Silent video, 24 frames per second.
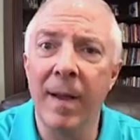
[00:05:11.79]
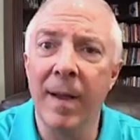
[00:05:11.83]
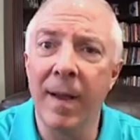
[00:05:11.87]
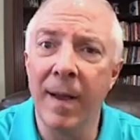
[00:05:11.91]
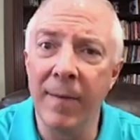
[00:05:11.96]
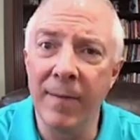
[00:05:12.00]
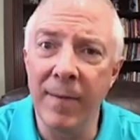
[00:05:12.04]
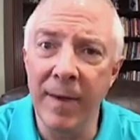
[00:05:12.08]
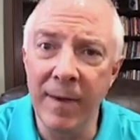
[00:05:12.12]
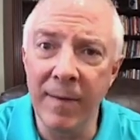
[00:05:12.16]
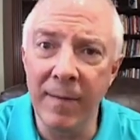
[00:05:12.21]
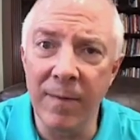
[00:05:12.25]

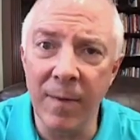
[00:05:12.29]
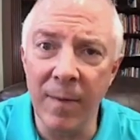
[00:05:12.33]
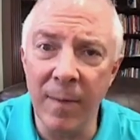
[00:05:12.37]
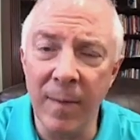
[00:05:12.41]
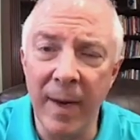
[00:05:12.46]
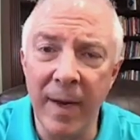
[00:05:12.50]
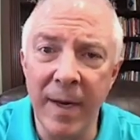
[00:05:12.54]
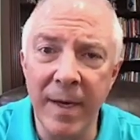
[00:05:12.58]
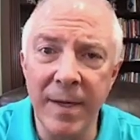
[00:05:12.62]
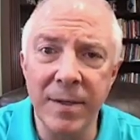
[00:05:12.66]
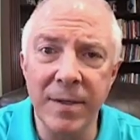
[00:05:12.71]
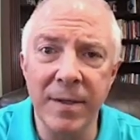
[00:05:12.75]
of
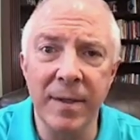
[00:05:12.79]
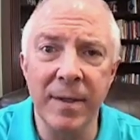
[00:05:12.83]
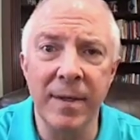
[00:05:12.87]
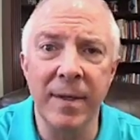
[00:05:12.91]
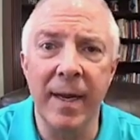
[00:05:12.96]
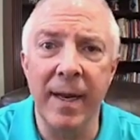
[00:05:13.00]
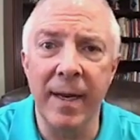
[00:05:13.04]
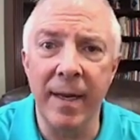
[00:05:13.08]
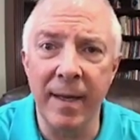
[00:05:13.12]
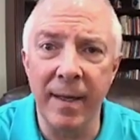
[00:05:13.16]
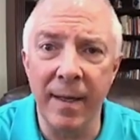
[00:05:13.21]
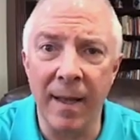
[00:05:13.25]
information
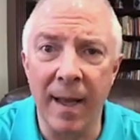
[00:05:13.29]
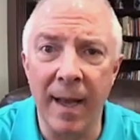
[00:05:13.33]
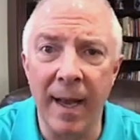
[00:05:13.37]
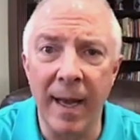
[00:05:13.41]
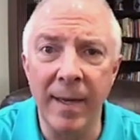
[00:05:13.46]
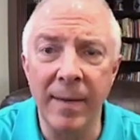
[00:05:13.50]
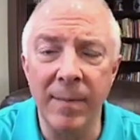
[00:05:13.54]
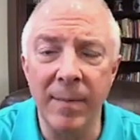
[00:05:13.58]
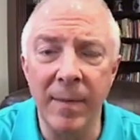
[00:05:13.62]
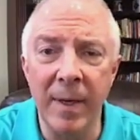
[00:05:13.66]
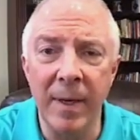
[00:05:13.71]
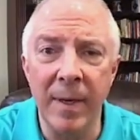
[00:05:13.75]
and
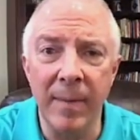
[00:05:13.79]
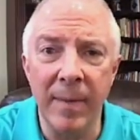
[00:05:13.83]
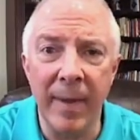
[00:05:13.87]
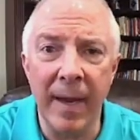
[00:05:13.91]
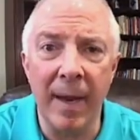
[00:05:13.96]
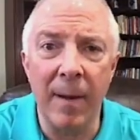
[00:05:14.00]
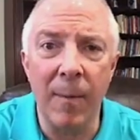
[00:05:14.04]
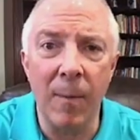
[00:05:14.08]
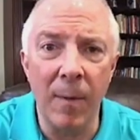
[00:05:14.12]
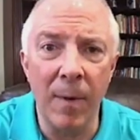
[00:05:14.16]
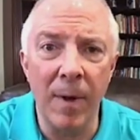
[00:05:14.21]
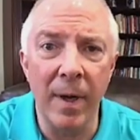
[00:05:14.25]
enlightenment
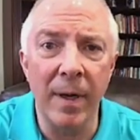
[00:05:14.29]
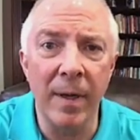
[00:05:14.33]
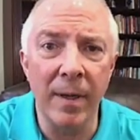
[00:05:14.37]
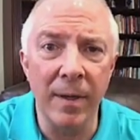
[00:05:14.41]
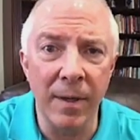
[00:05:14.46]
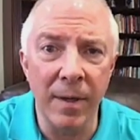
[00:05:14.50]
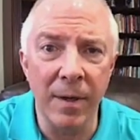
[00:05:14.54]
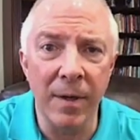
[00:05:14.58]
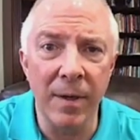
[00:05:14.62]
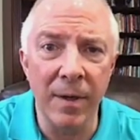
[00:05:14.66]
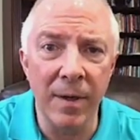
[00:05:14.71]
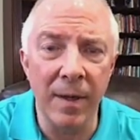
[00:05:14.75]
about what
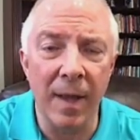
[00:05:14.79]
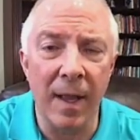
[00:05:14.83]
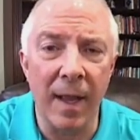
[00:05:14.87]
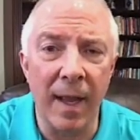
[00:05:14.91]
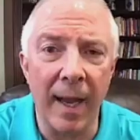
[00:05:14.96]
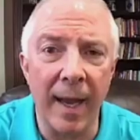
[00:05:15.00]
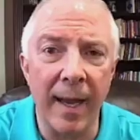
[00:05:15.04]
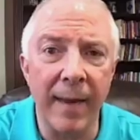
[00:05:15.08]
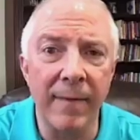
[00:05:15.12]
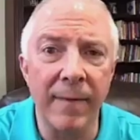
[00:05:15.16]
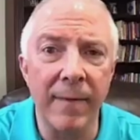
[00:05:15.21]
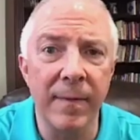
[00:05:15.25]
the good
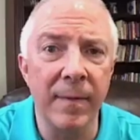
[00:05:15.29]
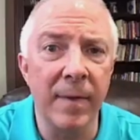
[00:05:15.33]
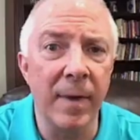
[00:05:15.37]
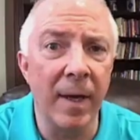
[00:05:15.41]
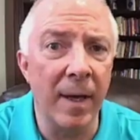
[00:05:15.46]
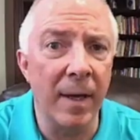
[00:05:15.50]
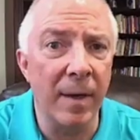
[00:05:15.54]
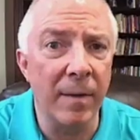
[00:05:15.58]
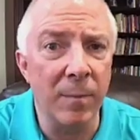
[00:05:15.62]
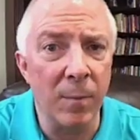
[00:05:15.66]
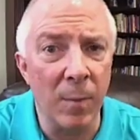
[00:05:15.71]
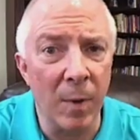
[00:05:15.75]
life
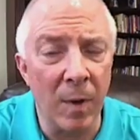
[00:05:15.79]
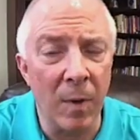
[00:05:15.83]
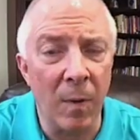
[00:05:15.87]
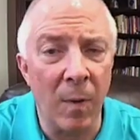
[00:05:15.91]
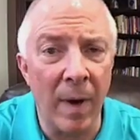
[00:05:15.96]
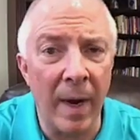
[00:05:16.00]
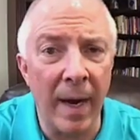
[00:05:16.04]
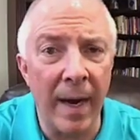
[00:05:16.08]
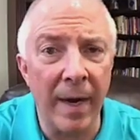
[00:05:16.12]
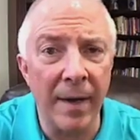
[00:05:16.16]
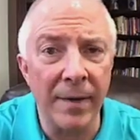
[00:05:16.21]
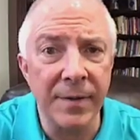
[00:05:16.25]

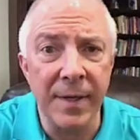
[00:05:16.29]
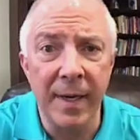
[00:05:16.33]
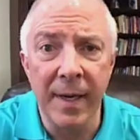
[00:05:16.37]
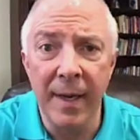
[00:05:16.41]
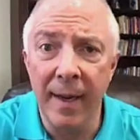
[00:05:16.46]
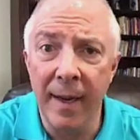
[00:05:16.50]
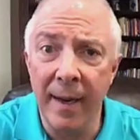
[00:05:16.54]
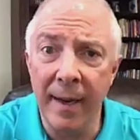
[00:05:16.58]
requires,